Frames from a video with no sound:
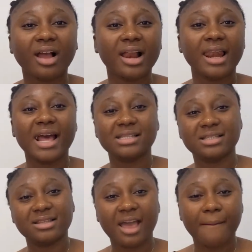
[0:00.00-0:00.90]
let
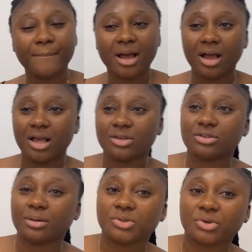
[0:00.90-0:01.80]
them
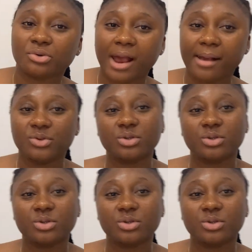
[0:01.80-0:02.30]
subscribe